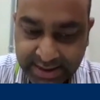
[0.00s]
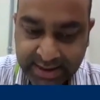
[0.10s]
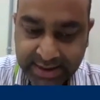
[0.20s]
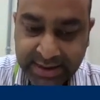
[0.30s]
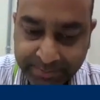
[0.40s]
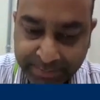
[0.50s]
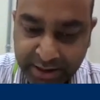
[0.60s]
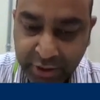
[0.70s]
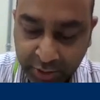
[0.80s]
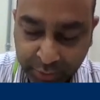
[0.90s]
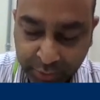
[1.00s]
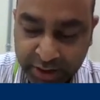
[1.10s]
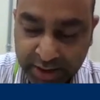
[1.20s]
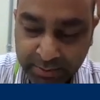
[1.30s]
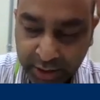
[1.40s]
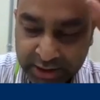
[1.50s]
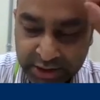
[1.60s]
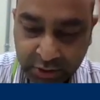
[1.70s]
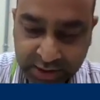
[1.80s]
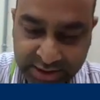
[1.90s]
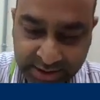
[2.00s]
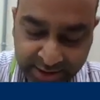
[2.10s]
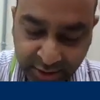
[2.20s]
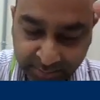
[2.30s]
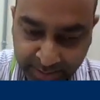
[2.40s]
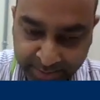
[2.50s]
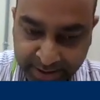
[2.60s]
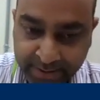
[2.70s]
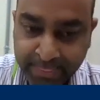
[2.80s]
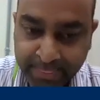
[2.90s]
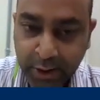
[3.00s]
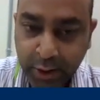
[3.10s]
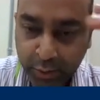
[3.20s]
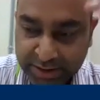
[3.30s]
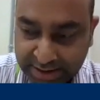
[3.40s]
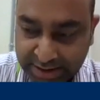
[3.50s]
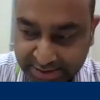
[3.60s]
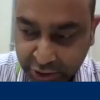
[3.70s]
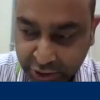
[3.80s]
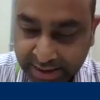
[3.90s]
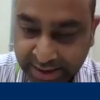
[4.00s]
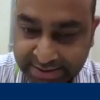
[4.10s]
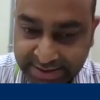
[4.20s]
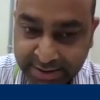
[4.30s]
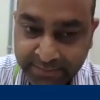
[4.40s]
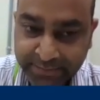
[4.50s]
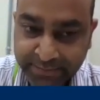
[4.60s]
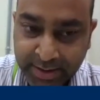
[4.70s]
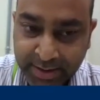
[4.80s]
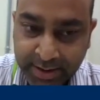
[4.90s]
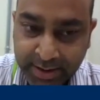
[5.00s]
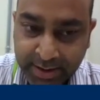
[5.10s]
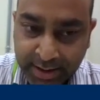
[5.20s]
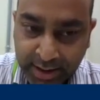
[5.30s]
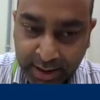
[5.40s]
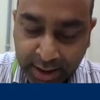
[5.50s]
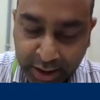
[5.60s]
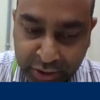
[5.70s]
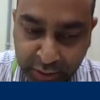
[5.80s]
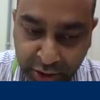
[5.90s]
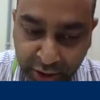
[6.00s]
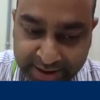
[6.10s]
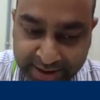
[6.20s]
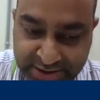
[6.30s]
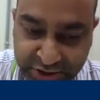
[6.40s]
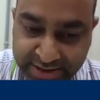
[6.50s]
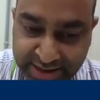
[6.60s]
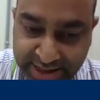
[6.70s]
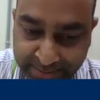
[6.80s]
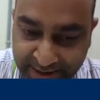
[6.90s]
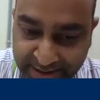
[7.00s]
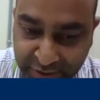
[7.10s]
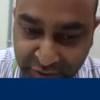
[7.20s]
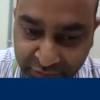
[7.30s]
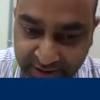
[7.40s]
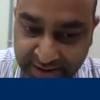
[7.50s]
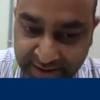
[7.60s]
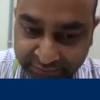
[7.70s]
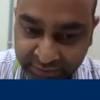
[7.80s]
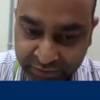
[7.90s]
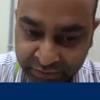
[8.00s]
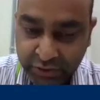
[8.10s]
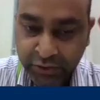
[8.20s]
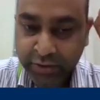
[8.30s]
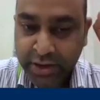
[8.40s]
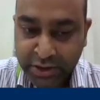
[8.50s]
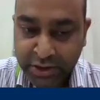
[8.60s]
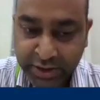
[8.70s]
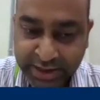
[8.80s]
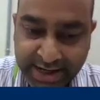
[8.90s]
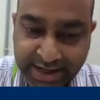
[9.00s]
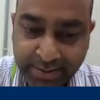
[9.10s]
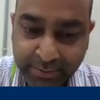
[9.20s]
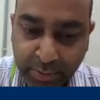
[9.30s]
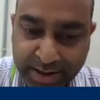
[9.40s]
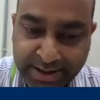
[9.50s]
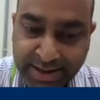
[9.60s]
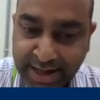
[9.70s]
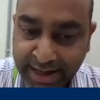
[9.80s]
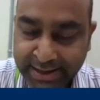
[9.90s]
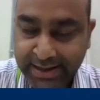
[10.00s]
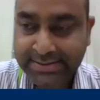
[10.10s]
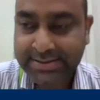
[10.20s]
a lipid or protein molecule in the plane of membrane with a strong laser, you are not destroying their ability to freely diffuse. So you create a momentary darkness